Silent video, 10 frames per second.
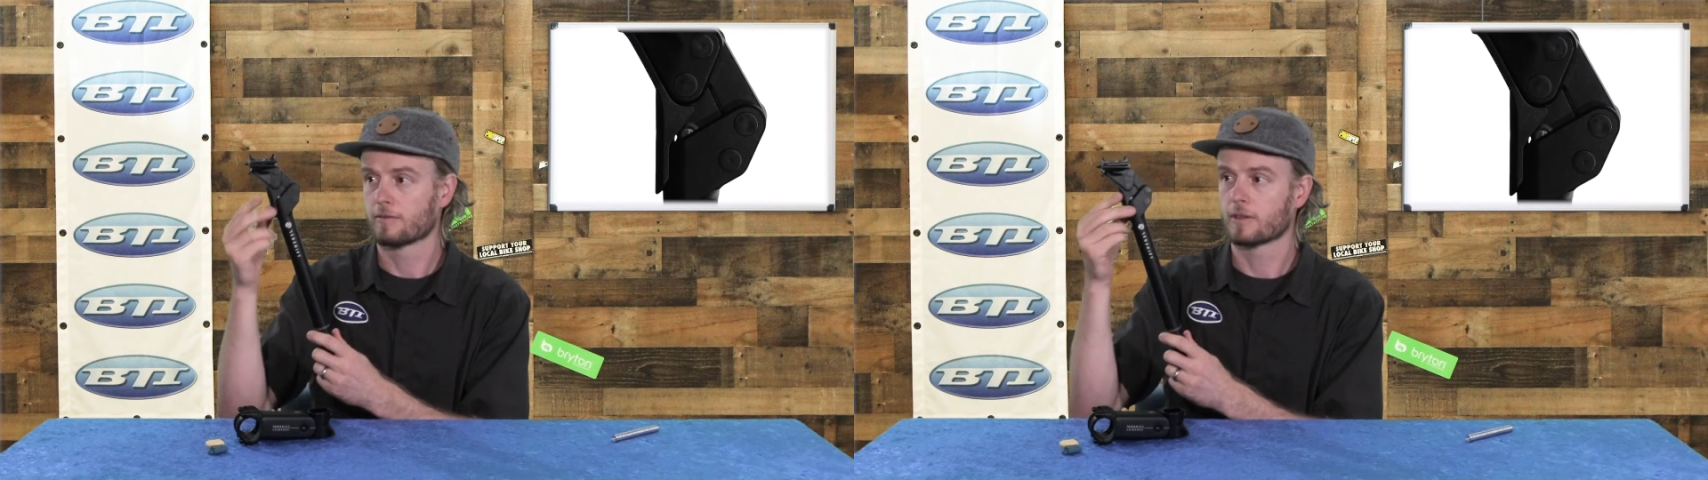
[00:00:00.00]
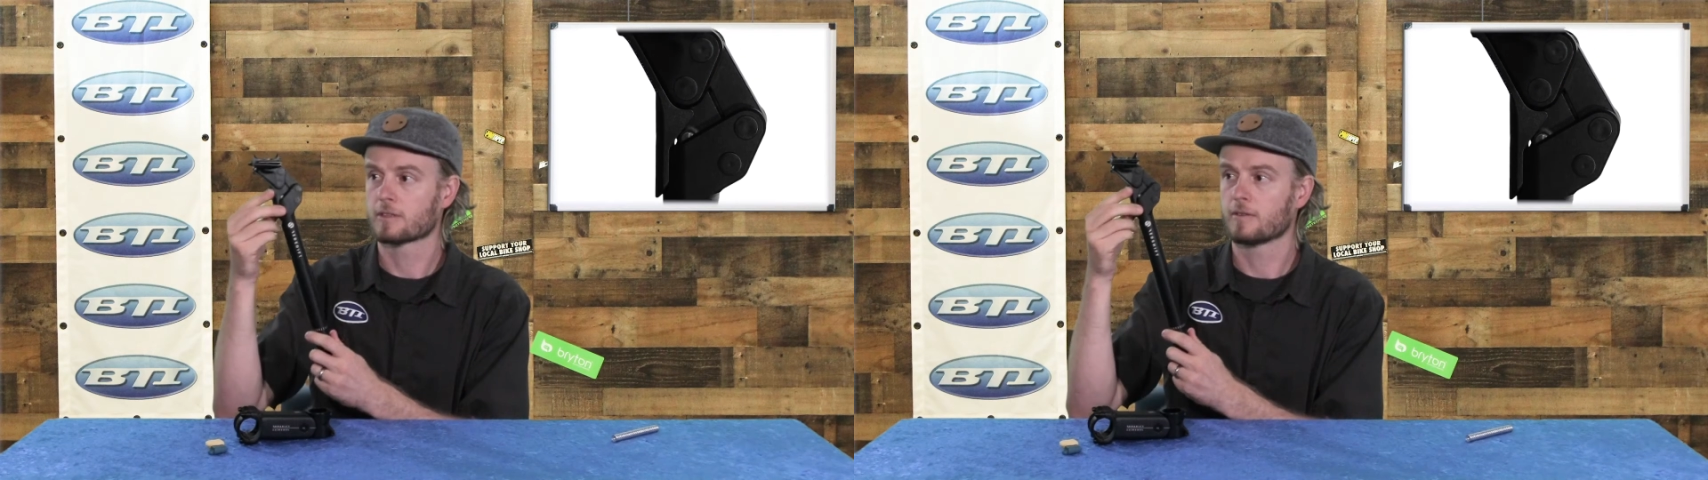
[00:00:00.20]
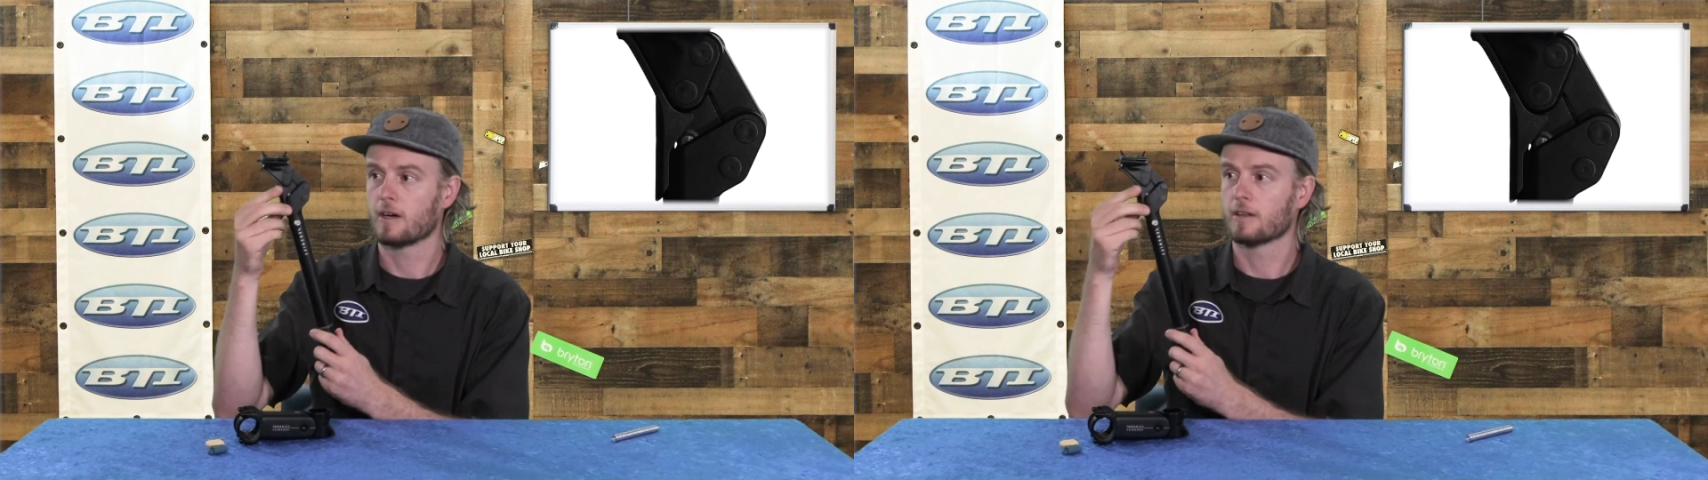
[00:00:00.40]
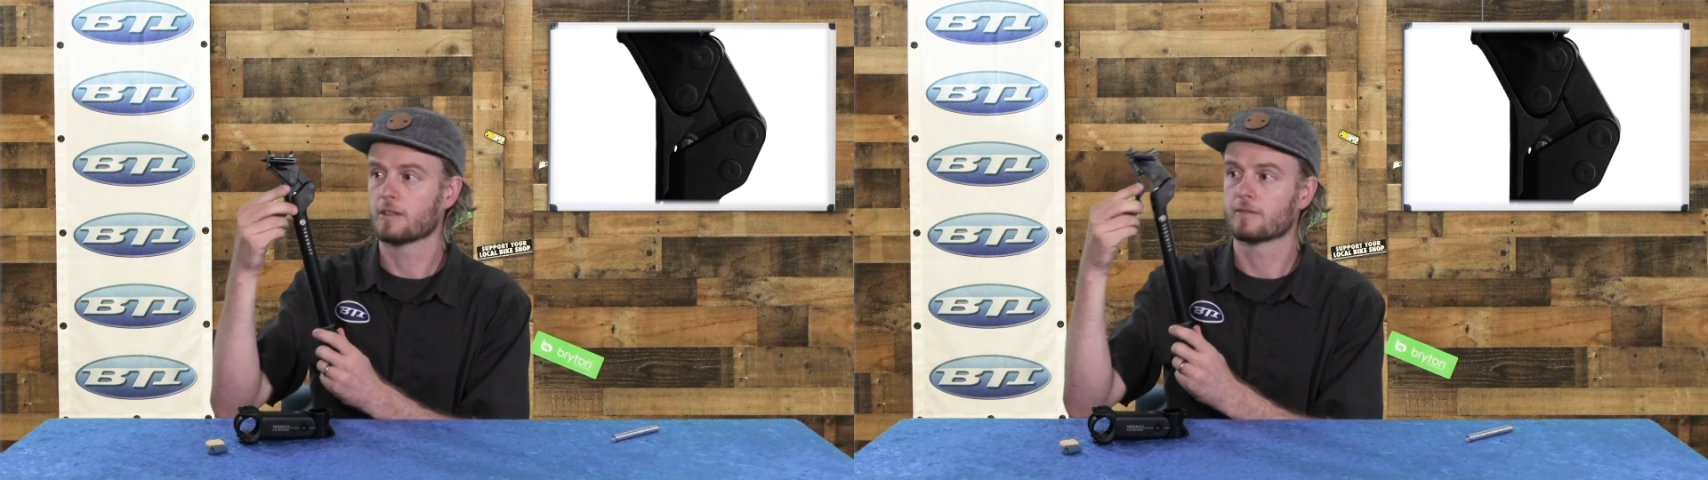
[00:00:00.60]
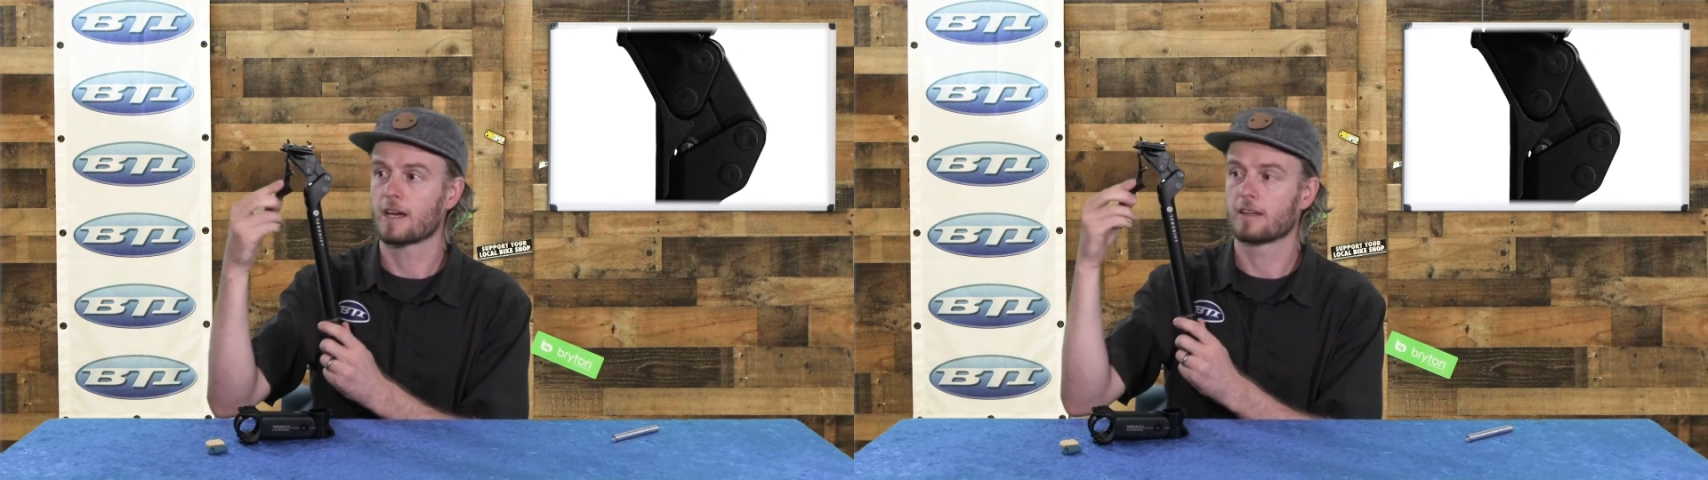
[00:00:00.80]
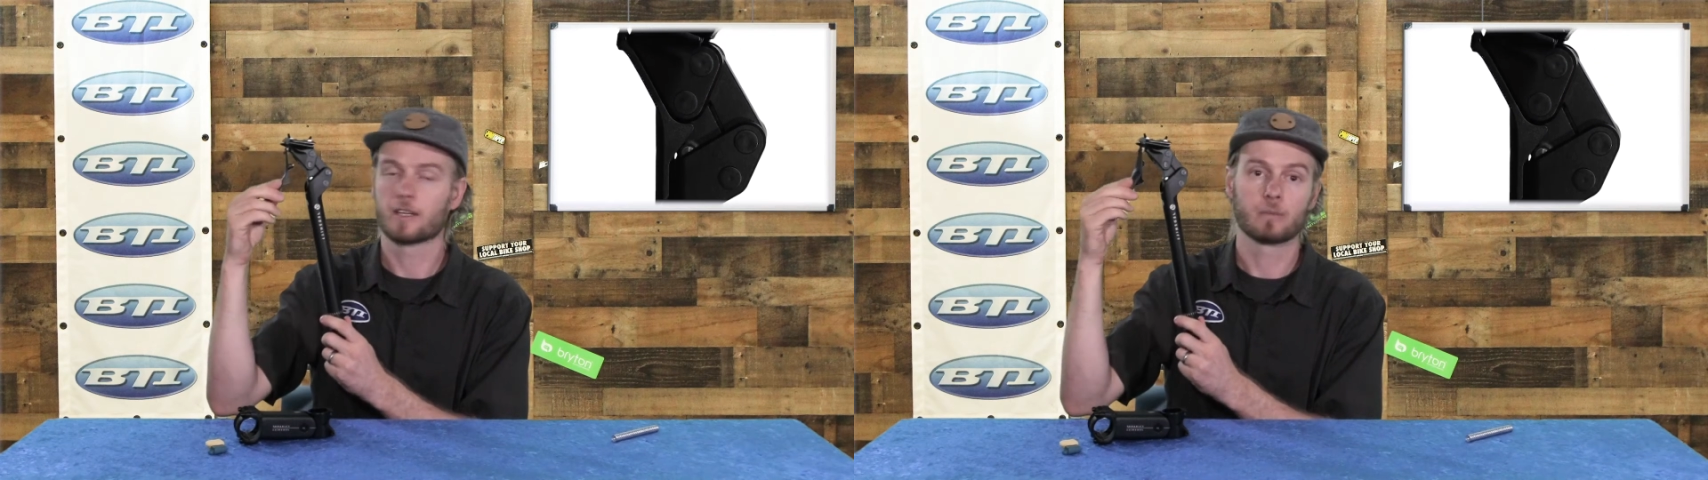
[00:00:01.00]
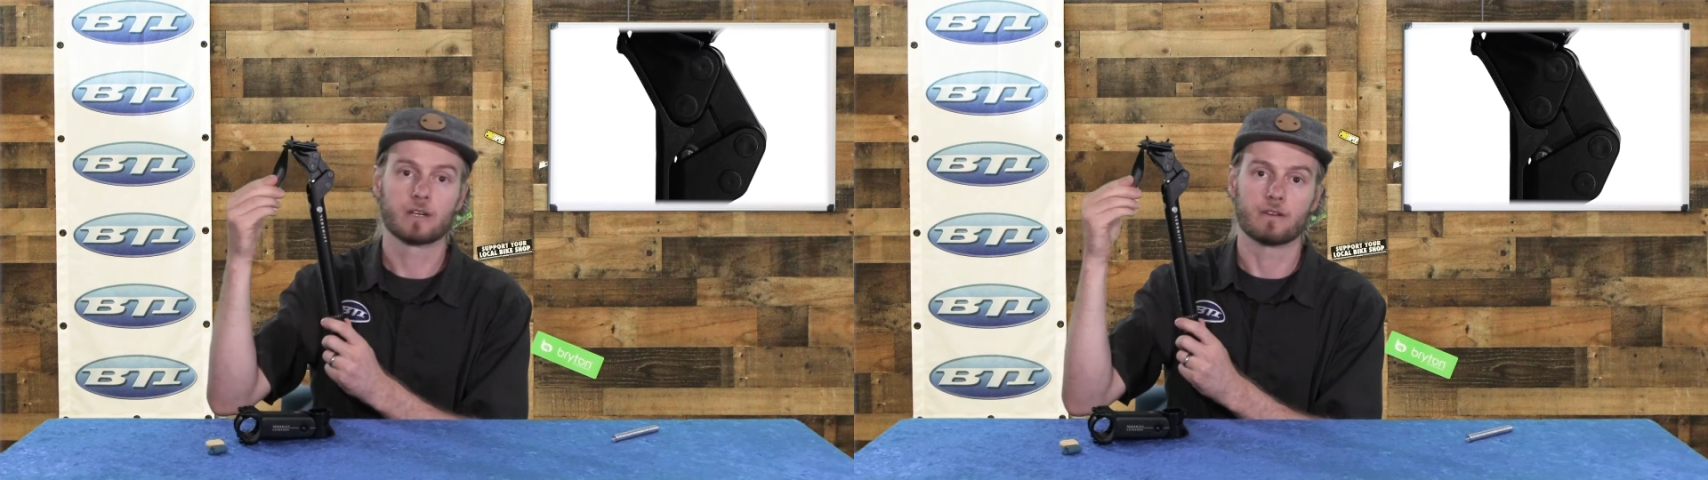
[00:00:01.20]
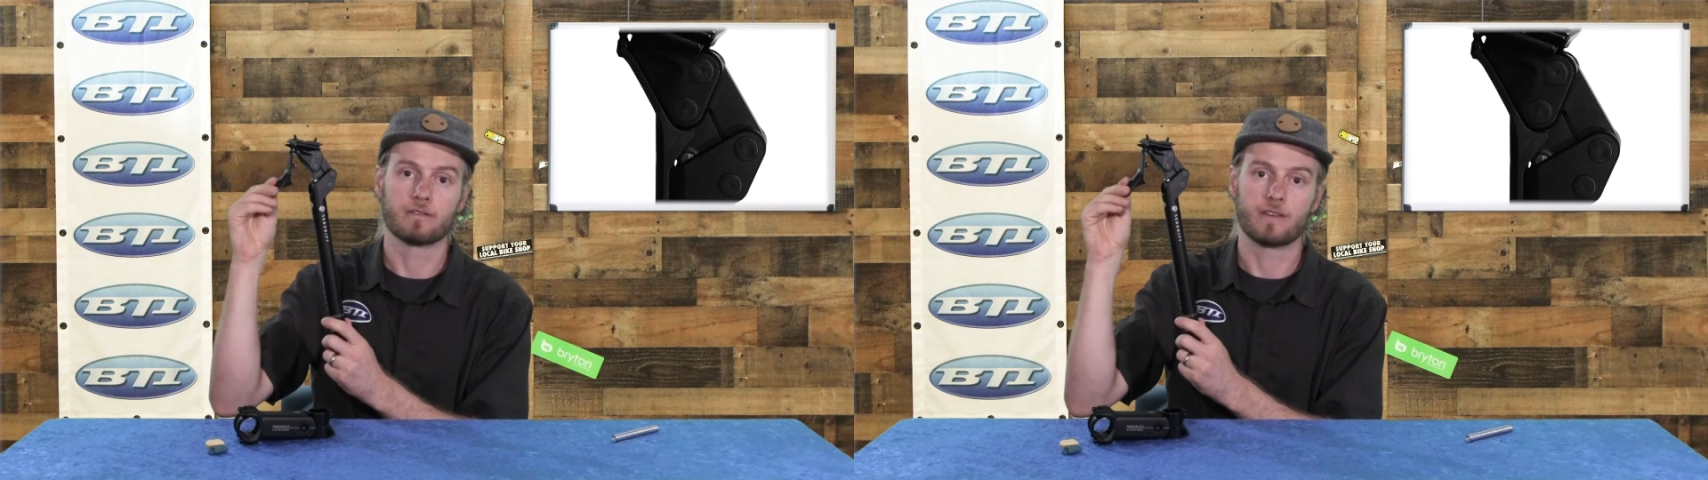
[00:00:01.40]
First of all, you've got a little
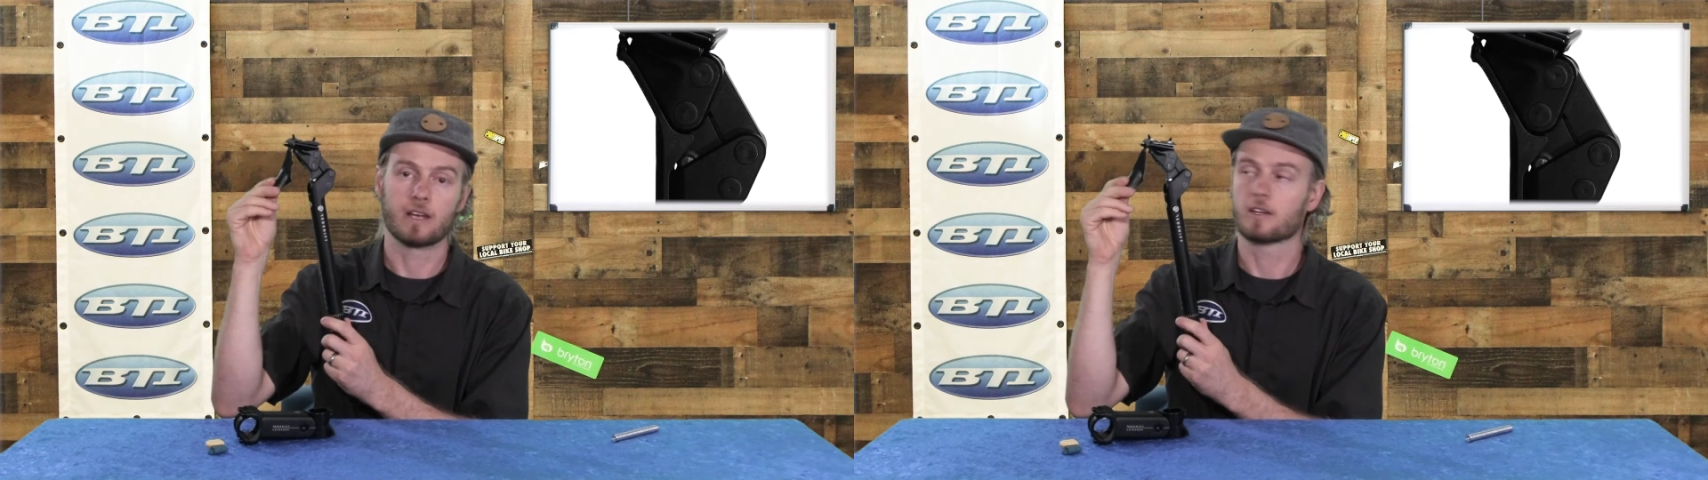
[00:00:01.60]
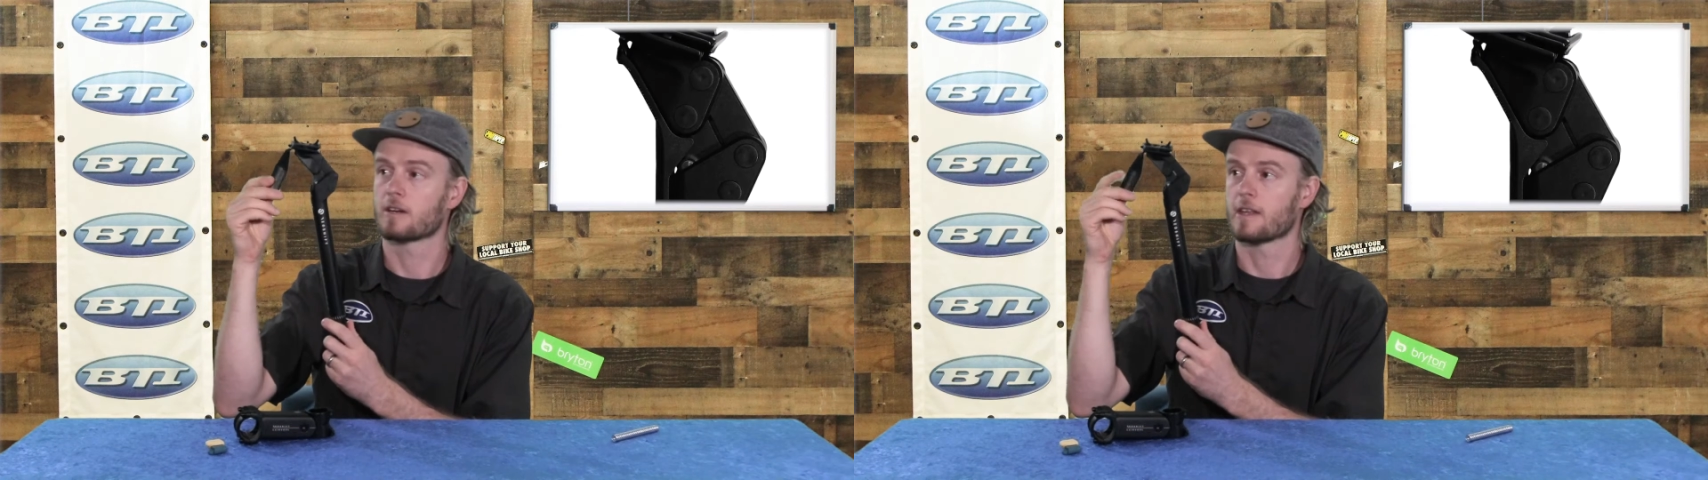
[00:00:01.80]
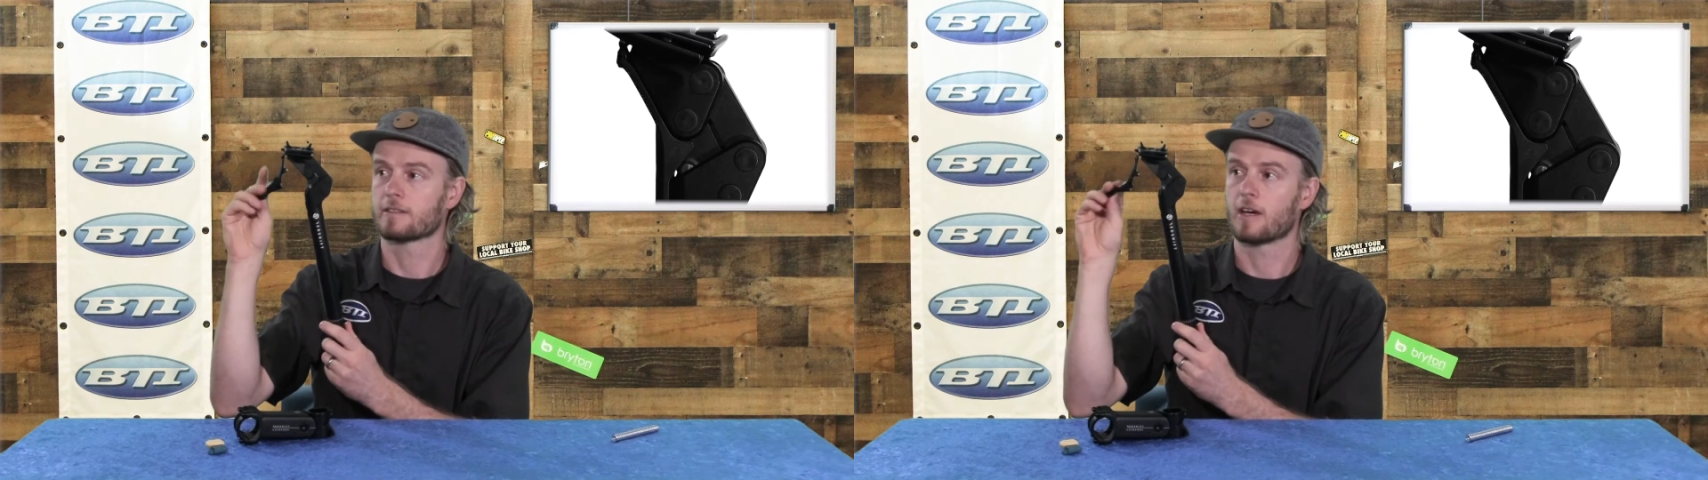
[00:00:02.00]
bit of a fender that's